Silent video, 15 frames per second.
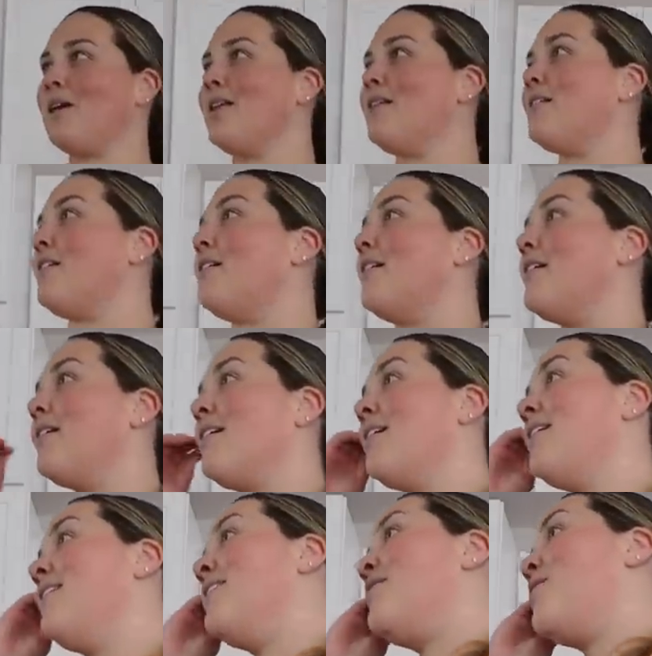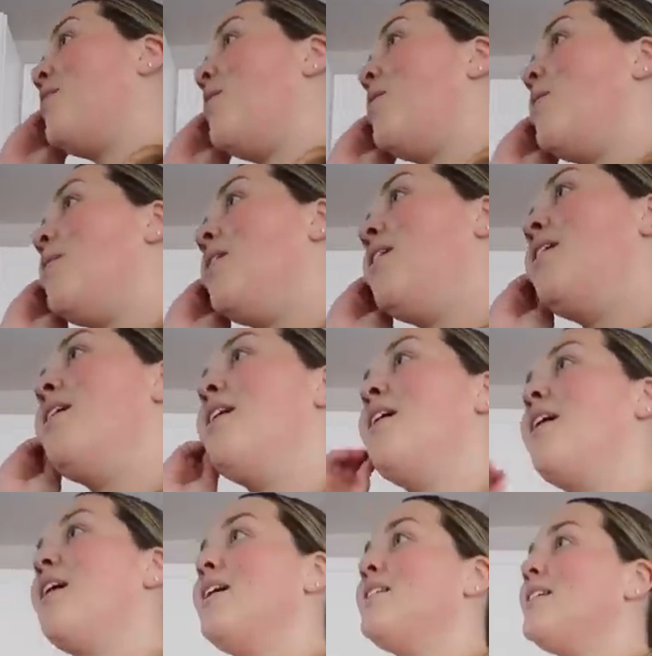blender, so
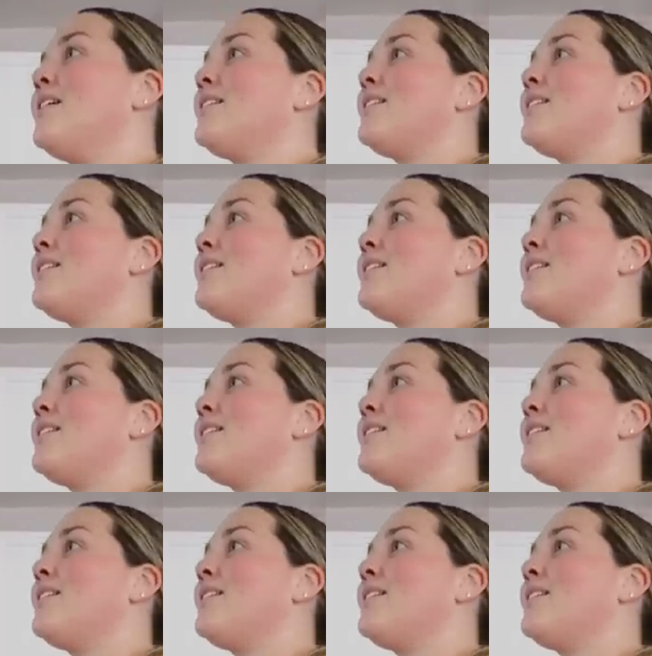it takes